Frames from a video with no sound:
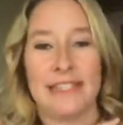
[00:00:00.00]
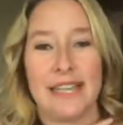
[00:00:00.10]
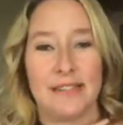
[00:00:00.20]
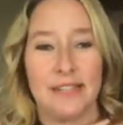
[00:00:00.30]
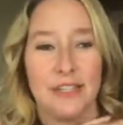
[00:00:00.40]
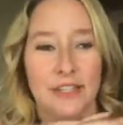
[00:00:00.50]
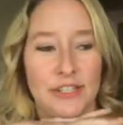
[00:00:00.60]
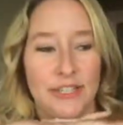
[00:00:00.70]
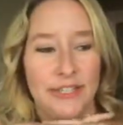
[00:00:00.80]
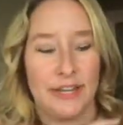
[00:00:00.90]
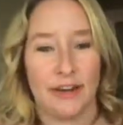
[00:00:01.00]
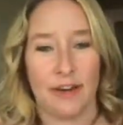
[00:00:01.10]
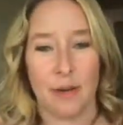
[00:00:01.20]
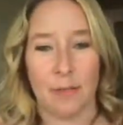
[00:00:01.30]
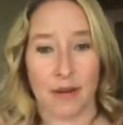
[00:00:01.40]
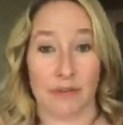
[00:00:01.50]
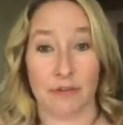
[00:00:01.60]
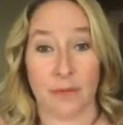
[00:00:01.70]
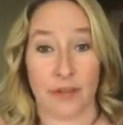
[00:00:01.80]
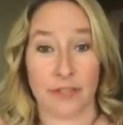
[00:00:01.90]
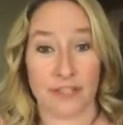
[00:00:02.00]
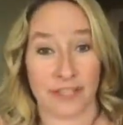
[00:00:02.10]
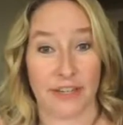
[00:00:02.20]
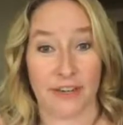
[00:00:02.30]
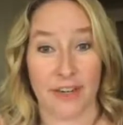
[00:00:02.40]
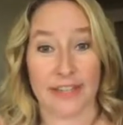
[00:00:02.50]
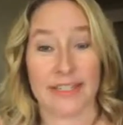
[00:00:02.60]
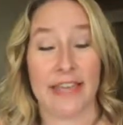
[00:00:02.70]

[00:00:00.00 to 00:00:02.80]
sets their skincare apart from other skincare lines,